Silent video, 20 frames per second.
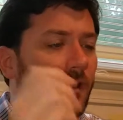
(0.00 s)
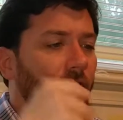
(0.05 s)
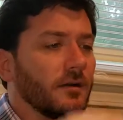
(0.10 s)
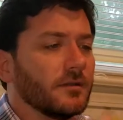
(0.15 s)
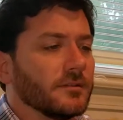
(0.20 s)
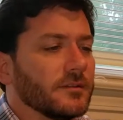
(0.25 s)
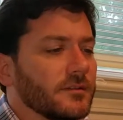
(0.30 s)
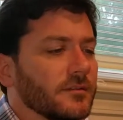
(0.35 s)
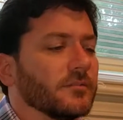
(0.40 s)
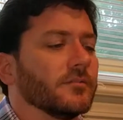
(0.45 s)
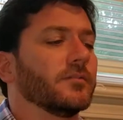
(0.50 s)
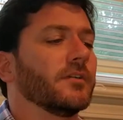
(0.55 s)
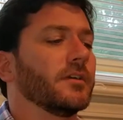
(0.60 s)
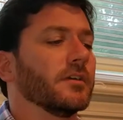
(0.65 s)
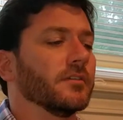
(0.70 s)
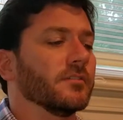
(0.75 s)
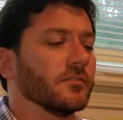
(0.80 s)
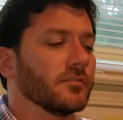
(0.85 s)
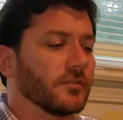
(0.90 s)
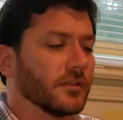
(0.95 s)
This is very
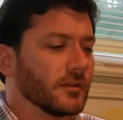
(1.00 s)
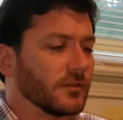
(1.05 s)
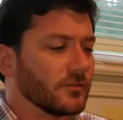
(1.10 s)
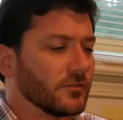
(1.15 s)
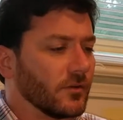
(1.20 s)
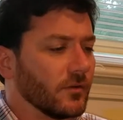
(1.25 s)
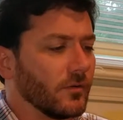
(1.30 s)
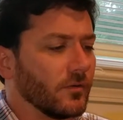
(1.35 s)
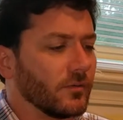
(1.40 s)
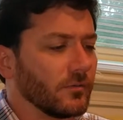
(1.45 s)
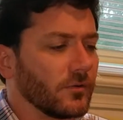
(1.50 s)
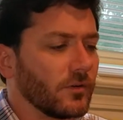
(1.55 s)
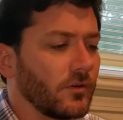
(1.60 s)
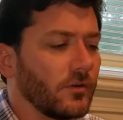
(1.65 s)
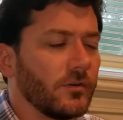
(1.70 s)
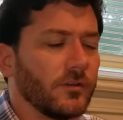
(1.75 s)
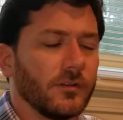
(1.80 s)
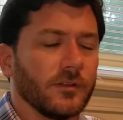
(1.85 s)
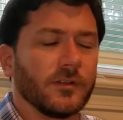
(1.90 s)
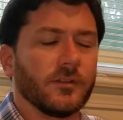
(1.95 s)
interesting. So
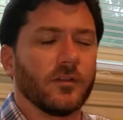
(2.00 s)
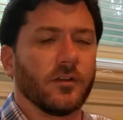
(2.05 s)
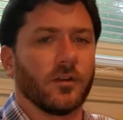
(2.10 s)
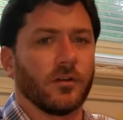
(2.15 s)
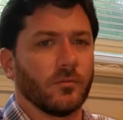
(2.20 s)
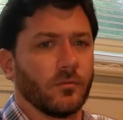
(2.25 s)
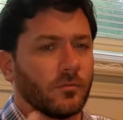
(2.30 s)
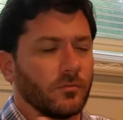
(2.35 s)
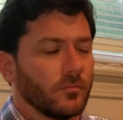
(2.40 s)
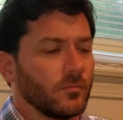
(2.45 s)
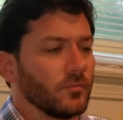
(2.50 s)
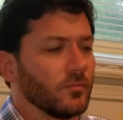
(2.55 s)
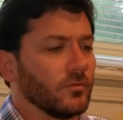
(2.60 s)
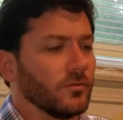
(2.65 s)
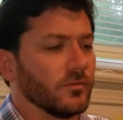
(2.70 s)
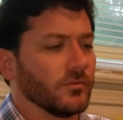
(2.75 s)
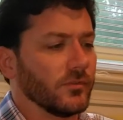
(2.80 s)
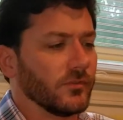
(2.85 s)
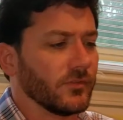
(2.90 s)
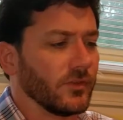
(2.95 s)
currently there are
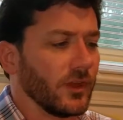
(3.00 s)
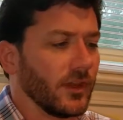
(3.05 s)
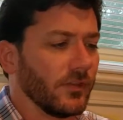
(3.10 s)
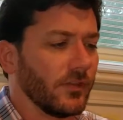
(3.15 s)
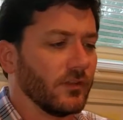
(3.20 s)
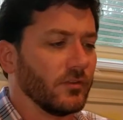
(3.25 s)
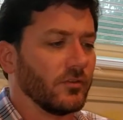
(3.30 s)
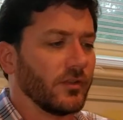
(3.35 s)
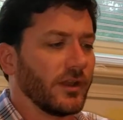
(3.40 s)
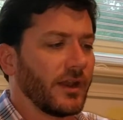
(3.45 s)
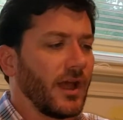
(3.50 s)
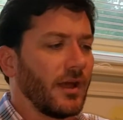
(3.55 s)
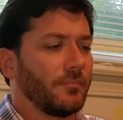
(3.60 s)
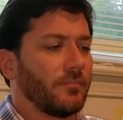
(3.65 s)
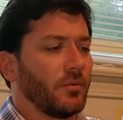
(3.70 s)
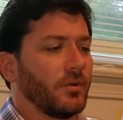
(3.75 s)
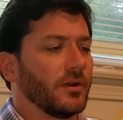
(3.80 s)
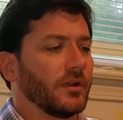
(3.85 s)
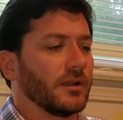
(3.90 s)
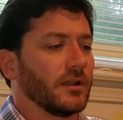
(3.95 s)
rules that say that you cannot
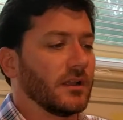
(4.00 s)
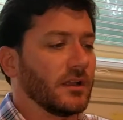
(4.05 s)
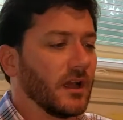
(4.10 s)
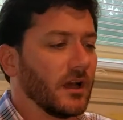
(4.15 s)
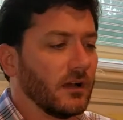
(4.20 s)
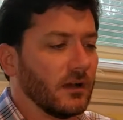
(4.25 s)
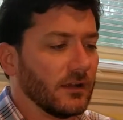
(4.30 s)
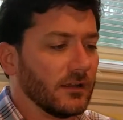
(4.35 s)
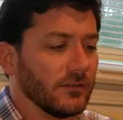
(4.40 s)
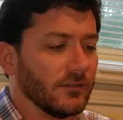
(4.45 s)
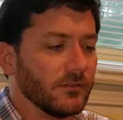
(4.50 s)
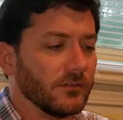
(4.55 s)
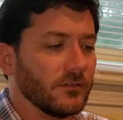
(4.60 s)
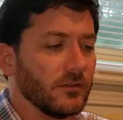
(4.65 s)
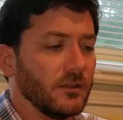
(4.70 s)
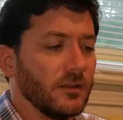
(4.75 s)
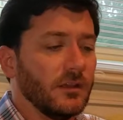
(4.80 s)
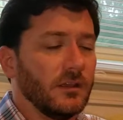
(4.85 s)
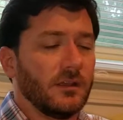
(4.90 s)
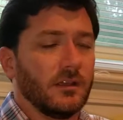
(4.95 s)
bring guns
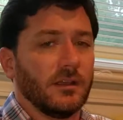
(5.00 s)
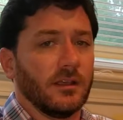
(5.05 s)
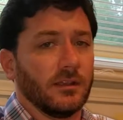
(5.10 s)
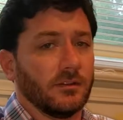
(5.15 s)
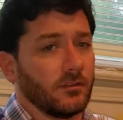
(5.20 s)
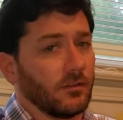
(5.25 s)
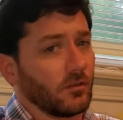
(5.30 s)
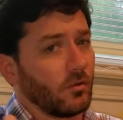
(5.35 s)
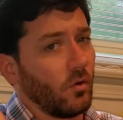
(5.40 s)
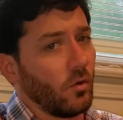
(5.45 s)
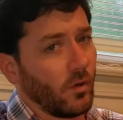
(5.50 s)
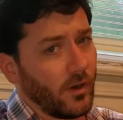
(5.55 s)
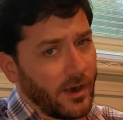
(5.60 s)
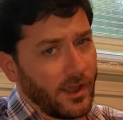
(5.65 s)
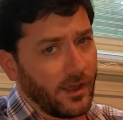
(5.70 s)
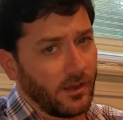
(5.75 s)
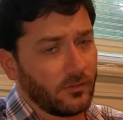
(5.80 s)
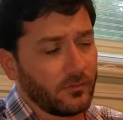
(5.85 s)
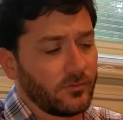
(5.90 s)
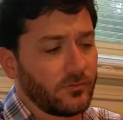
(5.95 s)
into the
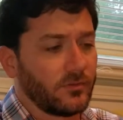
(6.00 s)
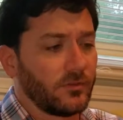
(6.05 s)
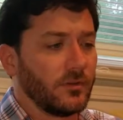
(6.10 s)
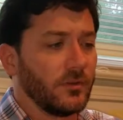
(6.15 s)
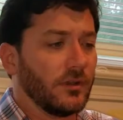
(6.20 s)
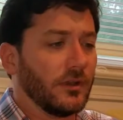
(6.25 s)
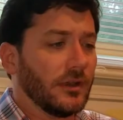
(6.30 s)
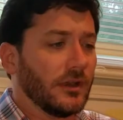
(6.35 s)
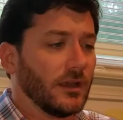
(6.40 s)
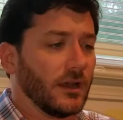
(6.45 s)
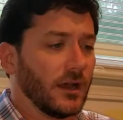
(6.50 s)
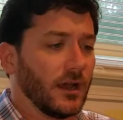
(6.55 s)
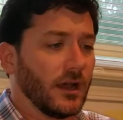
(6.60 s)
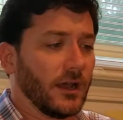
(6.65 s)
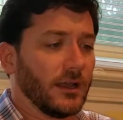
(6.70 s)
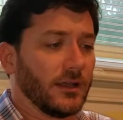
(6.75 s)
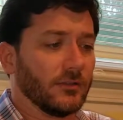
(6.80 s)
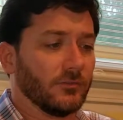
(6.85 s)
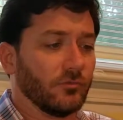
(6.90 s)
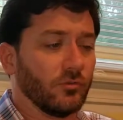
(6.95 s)
courthouse,
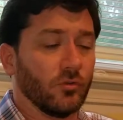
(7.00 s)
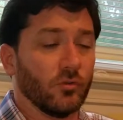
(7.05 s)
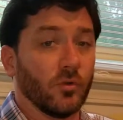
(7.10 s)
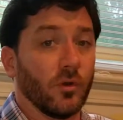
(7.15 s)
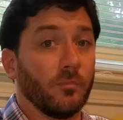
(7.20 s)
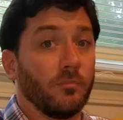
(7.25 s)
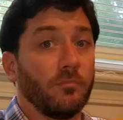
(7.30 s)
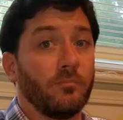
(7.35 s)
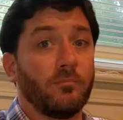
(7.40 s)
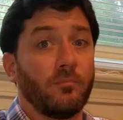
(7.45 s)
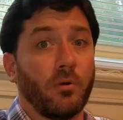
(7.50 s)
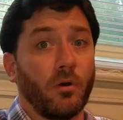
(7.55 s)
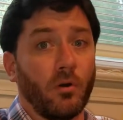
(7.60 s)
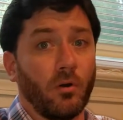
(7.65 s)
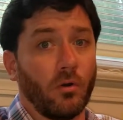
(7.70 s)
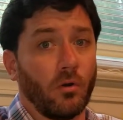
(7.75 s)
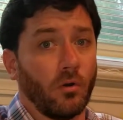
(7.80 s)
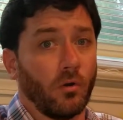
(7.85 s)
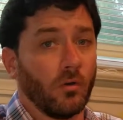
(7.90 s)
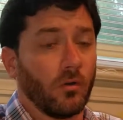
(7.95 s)
into a
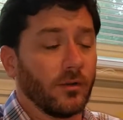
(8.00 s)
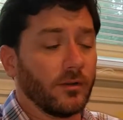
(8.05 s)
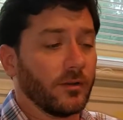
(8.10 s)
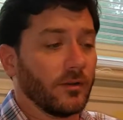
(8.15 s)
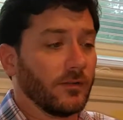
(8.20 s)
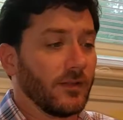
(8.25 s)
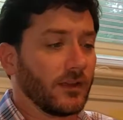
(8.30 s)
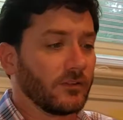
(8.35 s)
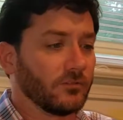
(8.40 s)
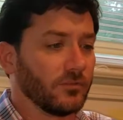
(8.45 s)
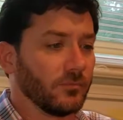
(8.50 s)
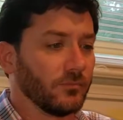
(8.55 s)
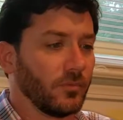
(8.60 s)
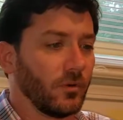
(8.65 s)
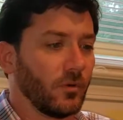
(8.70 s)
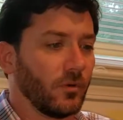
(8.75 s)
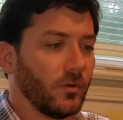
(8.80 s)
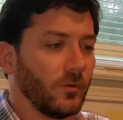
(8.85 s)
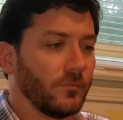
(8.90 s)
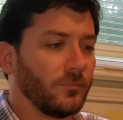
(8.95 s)
poll, an election
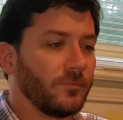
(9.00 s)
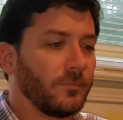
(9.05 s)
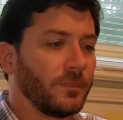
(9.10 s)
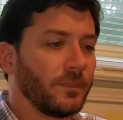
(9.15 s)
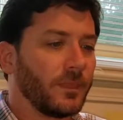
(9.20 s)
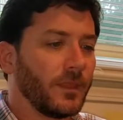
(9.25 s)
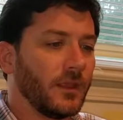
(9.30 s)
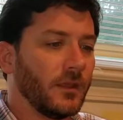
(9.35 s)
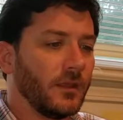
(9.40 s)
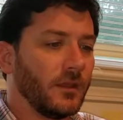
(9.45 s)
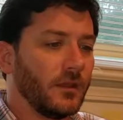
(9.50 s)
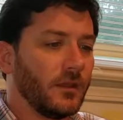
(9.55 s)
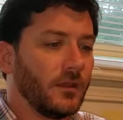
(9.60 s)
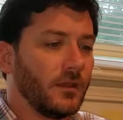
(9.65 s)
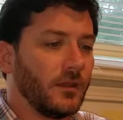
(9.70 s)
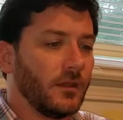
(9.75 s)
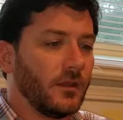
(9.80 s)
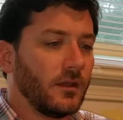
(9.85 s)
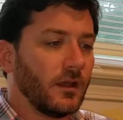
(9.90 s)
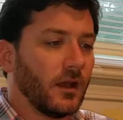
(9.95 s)
poll.
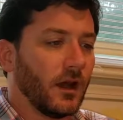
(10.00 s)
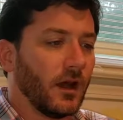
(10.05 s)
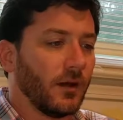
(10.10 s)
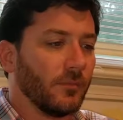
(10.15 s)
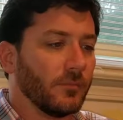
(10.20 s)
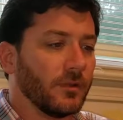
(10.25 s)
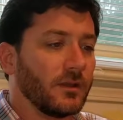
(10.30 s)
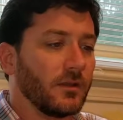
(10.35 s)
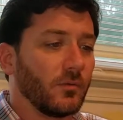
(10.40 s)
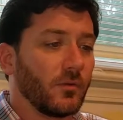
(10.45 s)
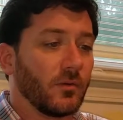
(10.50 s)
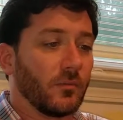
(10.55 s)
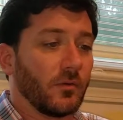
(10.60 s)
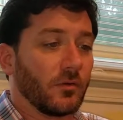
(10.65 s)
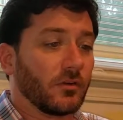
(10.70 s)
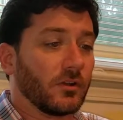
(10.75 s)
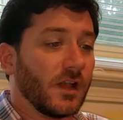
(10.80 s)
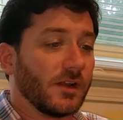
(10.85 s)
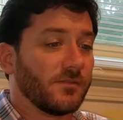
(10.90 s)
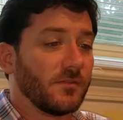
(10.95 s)
Anywhere where
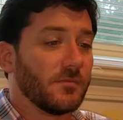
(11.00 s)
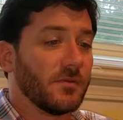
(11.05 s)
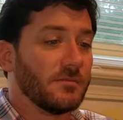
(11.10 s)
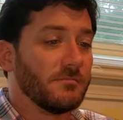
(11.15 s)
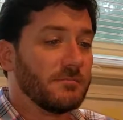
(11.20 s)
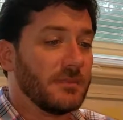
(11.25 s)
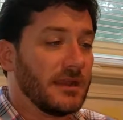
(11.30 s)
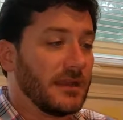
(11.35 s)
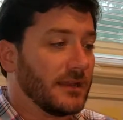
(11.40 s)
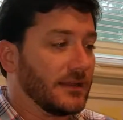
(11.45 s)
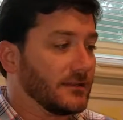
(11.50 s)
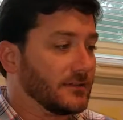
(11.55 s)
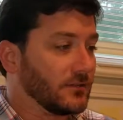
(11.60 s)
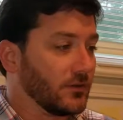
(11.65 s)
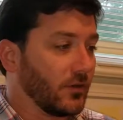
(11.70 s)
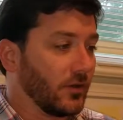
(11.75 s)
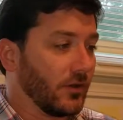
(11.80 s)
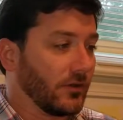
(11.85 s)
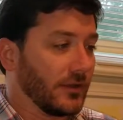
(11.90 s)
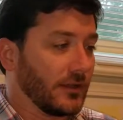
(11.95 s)
government meetings
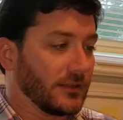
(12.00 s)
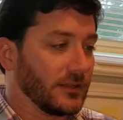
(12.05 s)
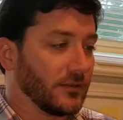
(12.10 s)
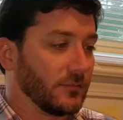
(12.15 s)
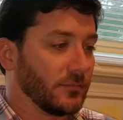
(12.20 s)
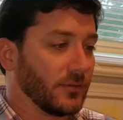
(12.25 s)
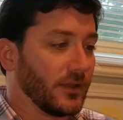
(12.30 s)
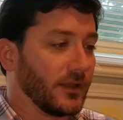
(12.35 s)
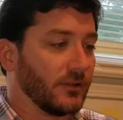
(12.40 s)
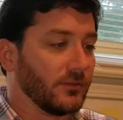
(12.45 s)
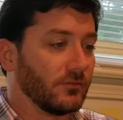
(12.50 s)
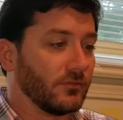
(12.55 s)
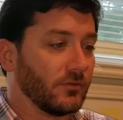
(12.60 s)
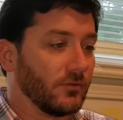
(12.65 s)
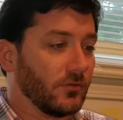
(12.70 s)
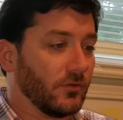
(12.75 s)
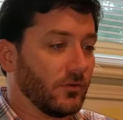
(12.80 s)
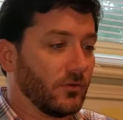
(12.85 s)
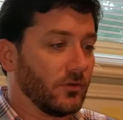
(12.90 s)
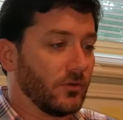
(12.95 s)
are taking place,
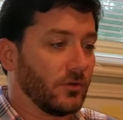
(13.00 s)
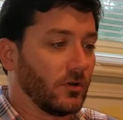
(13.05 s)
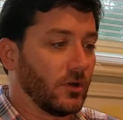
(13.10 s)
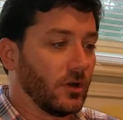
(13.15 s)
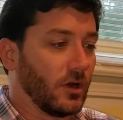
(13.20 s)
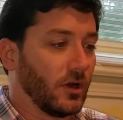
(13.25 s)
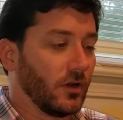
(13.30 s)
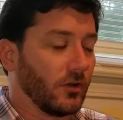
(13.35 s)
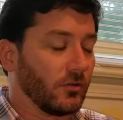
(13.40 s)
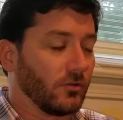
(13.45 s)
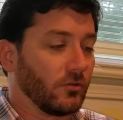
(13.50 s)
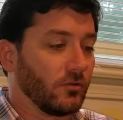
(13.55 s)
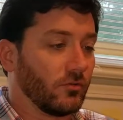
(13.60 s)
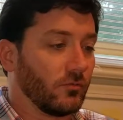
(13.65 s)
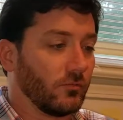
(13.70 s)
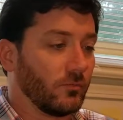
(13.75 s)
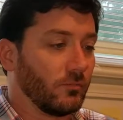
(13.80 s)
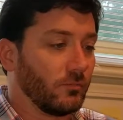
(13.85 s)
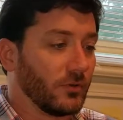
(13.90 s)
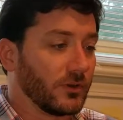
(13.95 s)

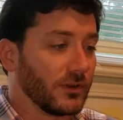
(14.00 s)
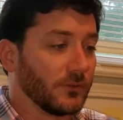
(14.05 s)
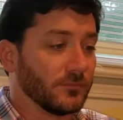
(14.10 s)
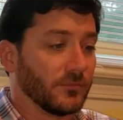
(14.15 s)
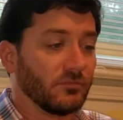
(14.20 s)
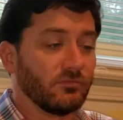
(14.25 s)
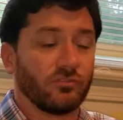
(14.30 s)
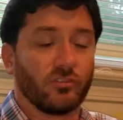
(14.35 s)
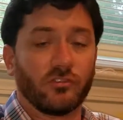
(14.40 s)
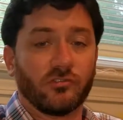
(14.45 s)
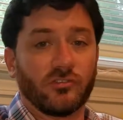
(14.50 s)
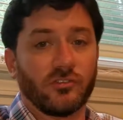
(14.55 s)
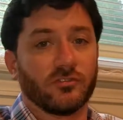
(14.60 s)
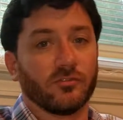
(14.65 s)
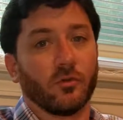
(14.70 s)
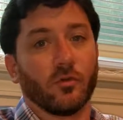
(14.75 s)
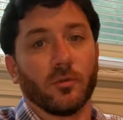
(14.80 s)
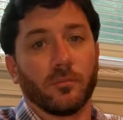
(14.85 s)
bring them to churches or